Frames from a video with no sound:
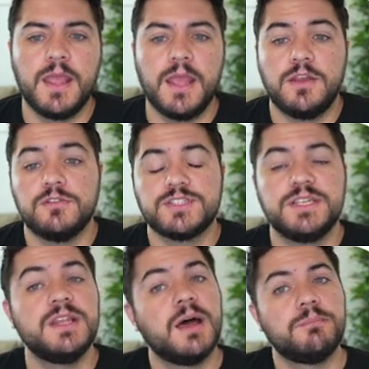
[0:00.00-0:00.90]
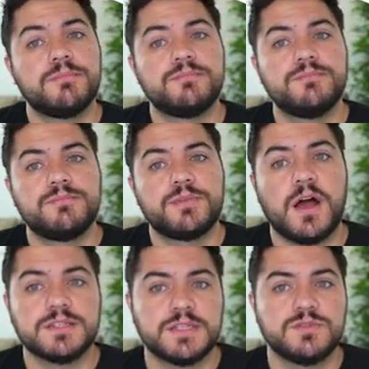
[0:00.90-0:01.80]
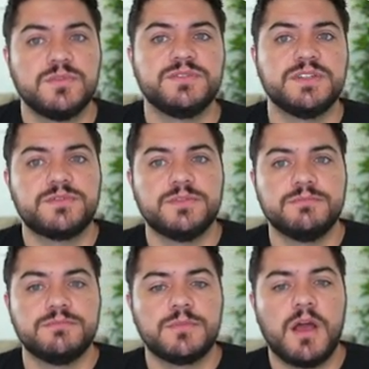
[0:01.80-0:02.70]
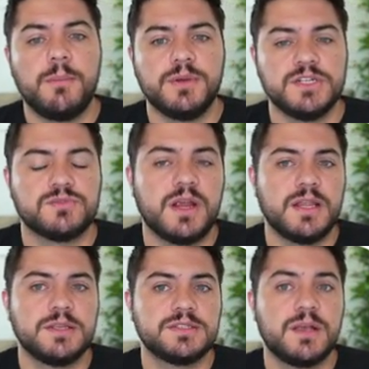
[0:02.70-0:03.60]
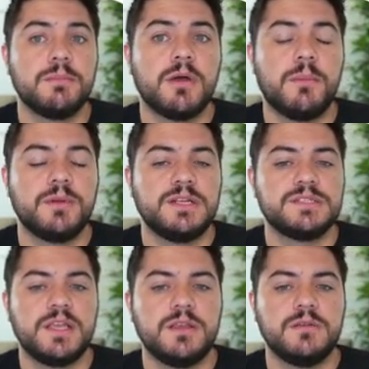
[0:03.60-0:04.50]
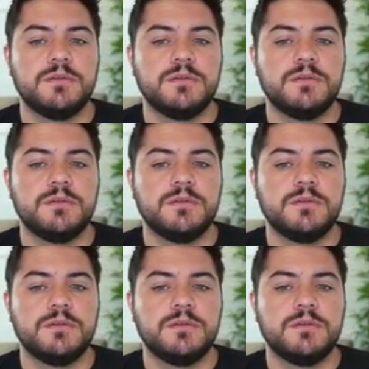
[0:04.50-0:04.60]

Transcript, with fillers: And you see that process with different companies, right? Like some companies, they